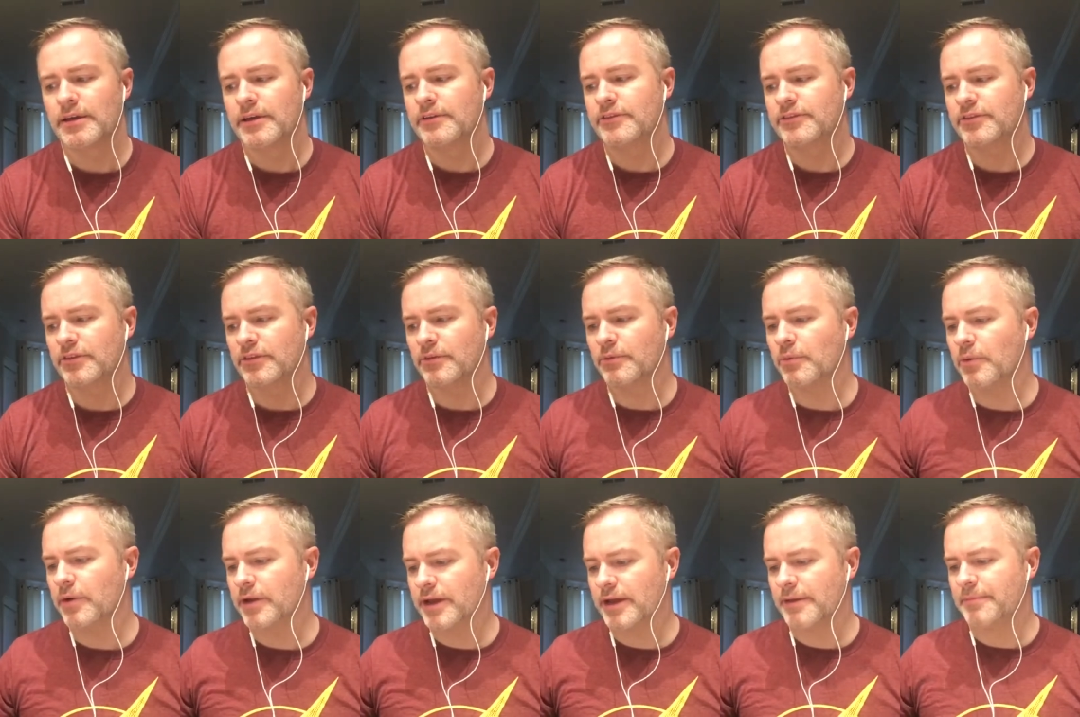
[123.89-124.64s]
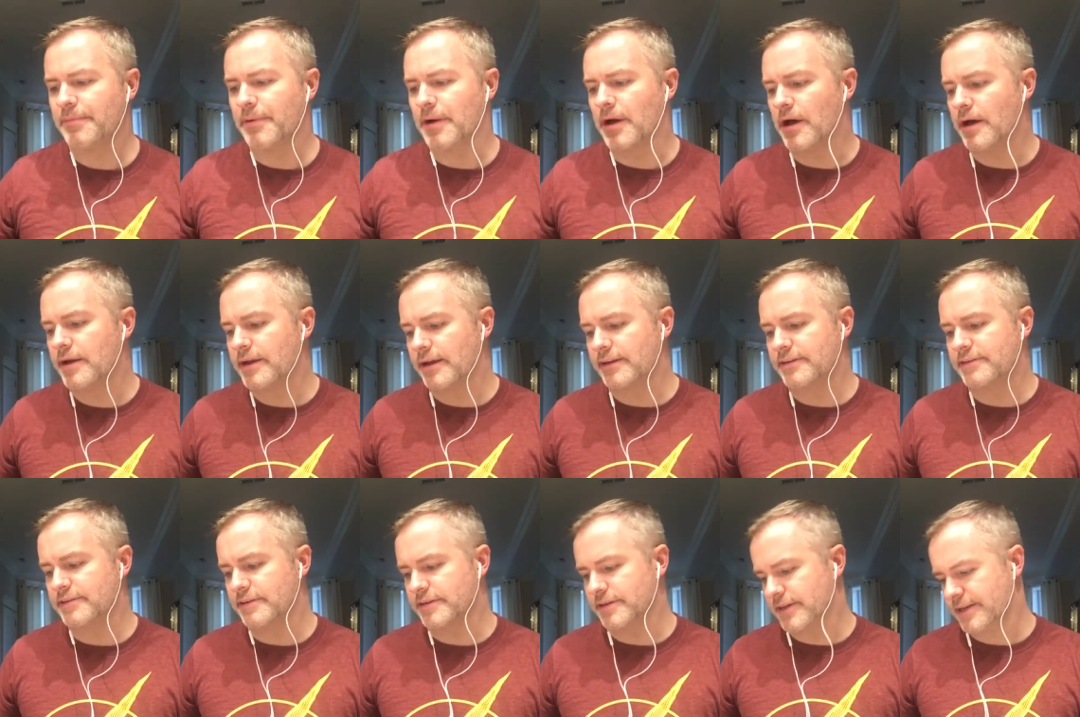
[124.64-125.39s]
So the one I bought, I
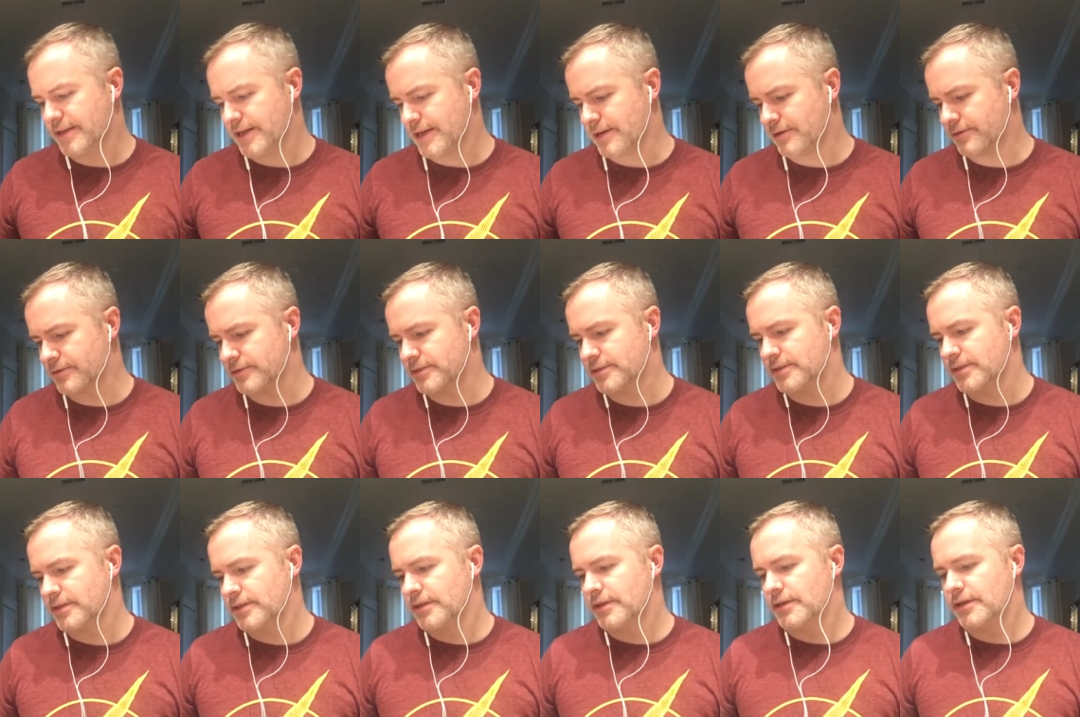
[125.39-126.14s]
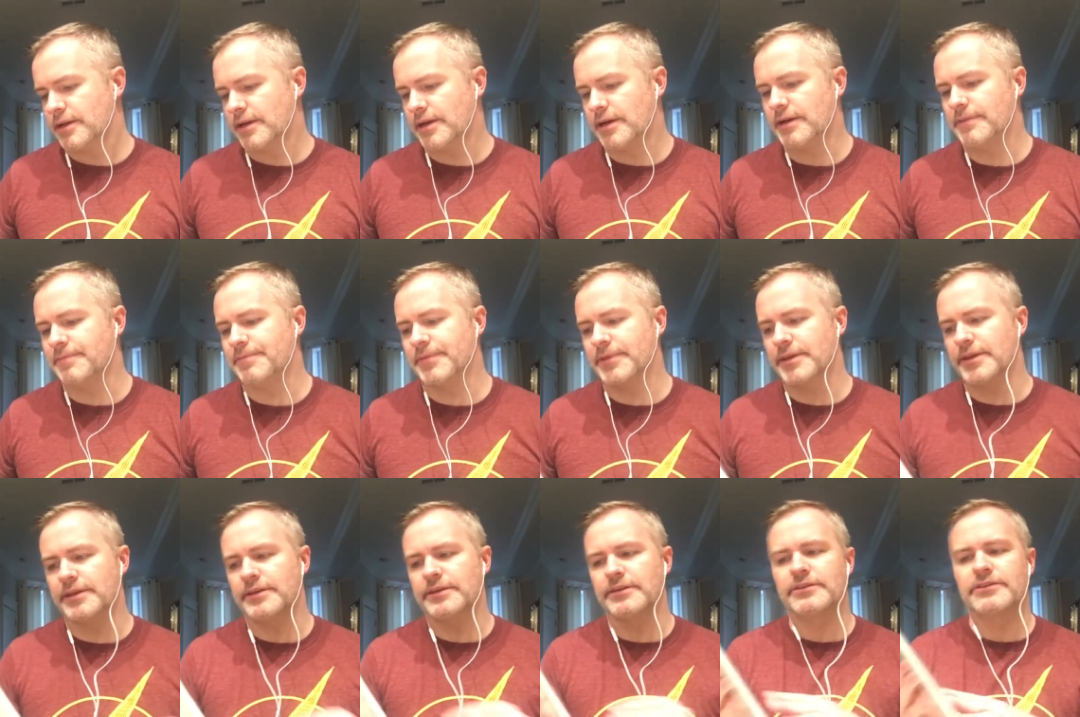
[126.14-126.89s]
dug it out,
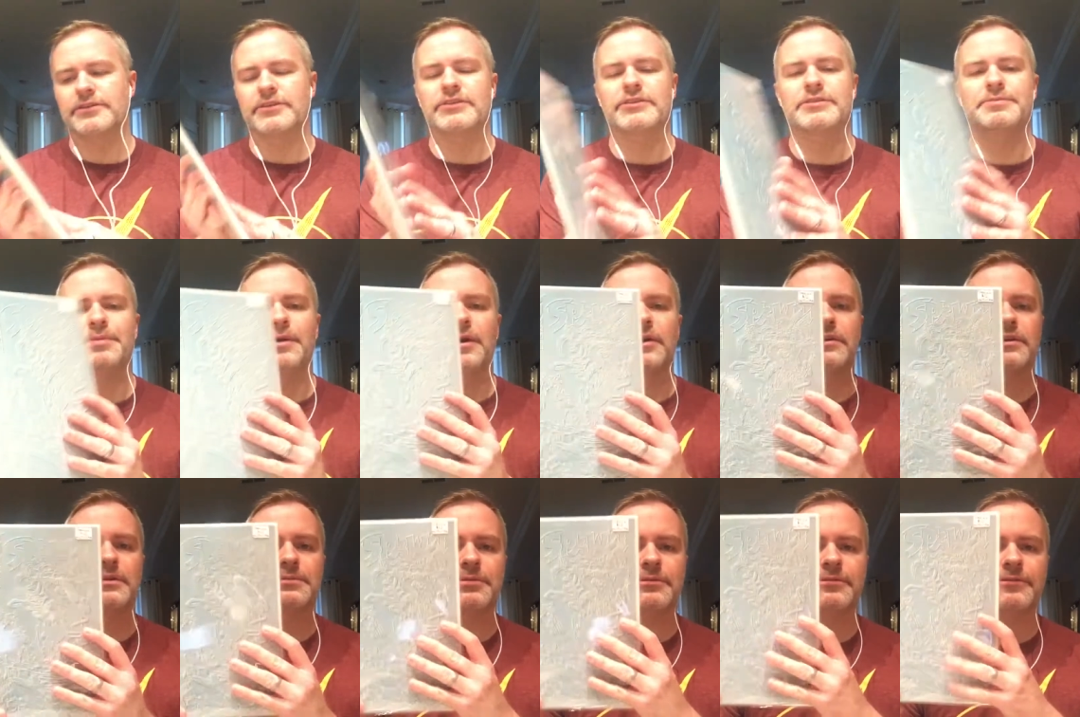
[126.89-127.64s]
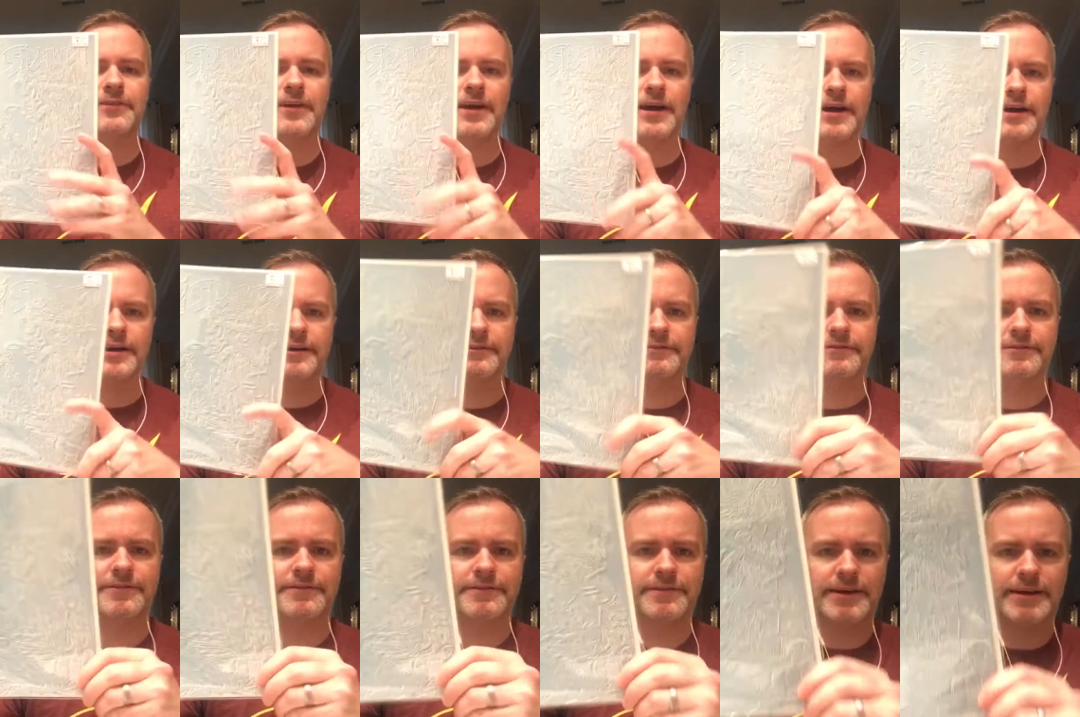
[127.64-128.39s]
is Spawn number
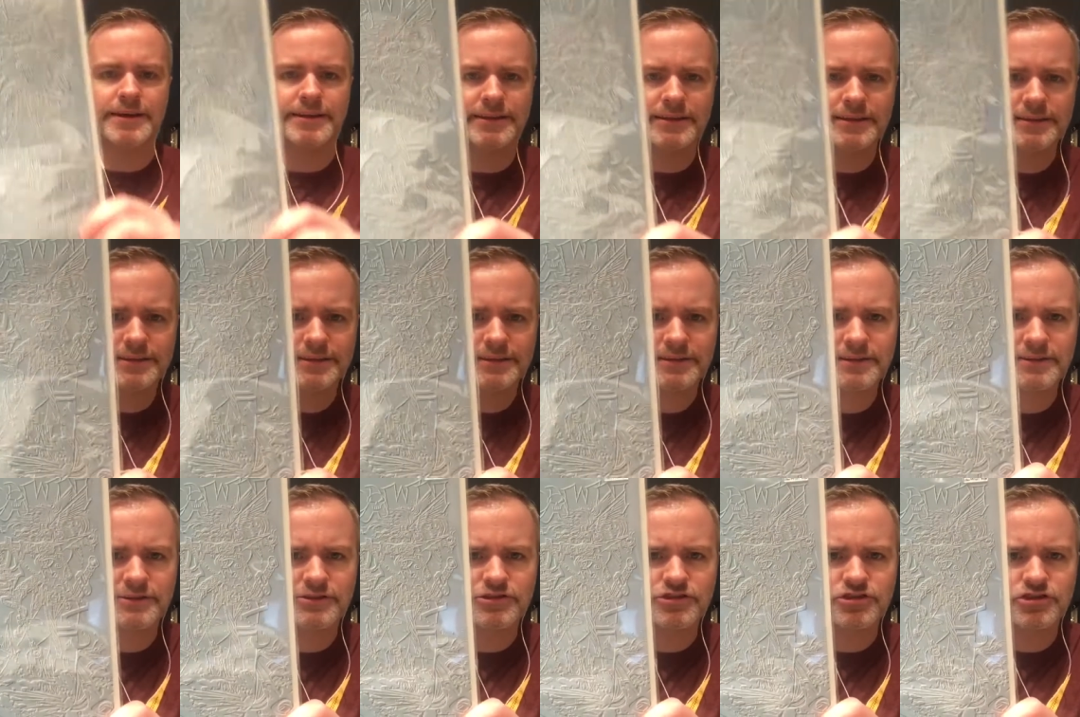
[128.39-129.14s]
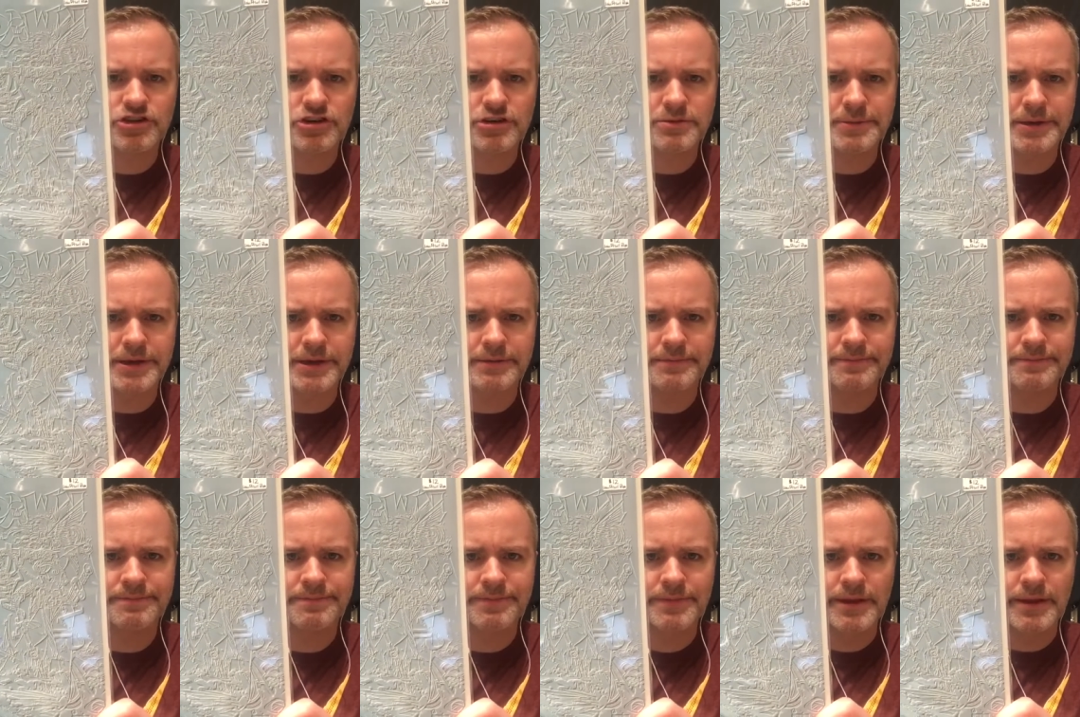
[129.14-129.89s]
5. I think this is
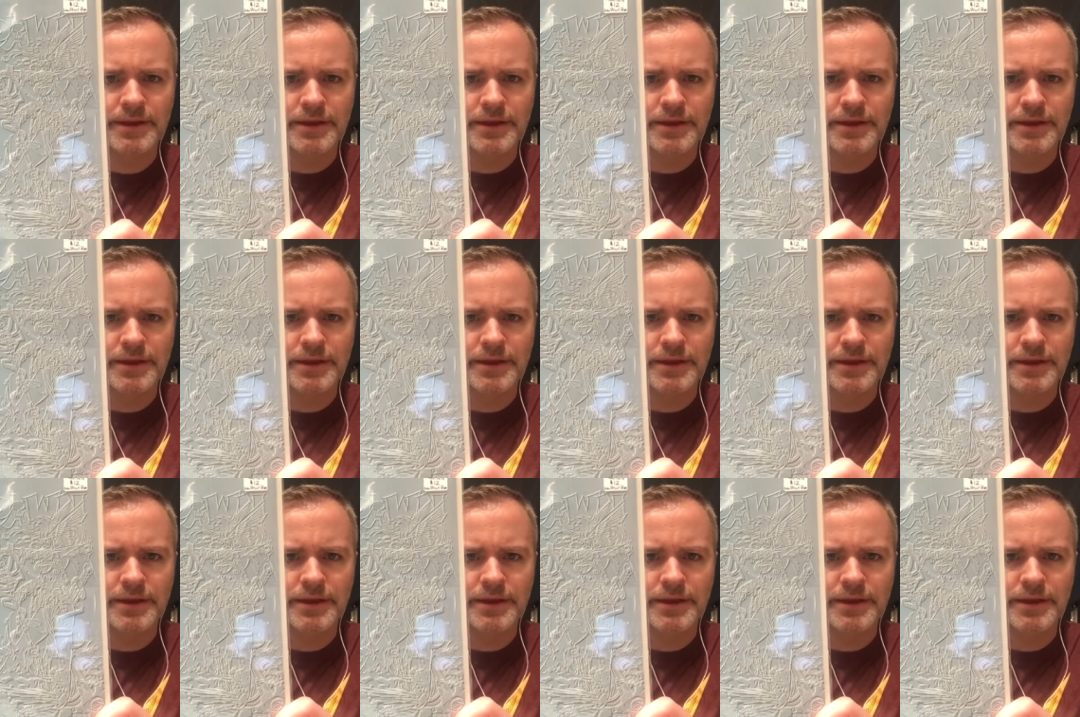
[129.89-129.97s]
German.